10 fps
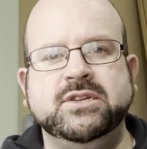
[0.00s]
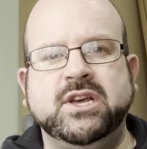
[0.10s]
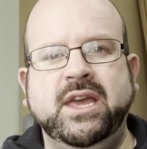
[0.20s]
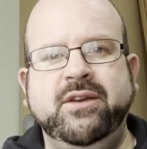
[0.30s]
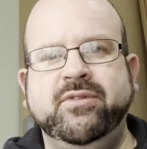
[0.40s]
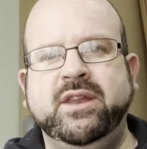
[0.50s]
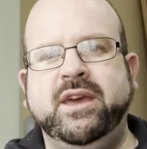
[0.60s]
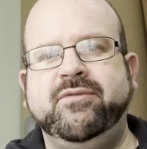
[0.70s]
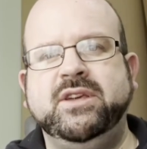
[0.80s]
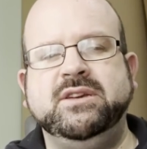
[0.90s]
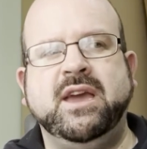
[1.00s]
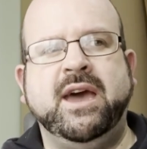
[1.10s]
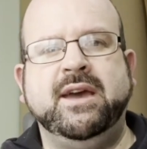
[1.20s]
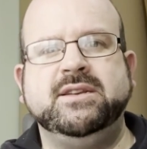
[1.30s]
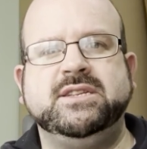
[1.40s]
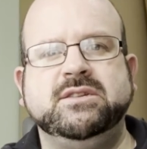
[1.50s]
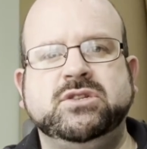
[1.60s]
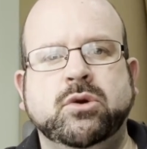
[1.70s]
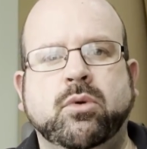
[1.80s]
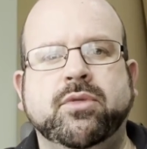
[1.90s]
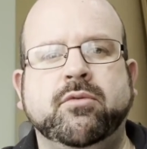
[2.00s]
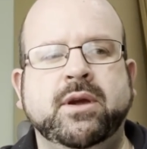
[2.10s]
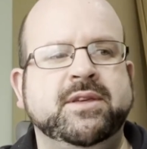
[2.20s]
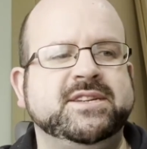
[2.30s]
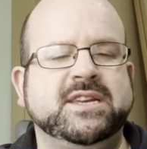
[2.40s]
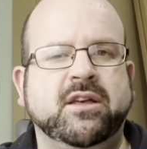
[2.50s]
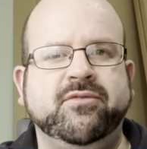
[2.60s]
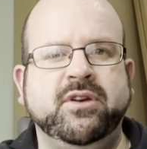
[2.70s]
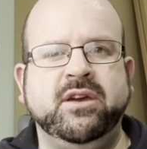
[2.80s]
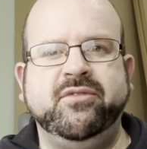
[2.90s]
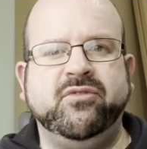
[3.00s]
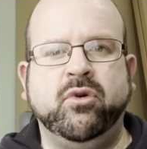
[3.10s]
So even if you get 2 or 3 that sell for £4 or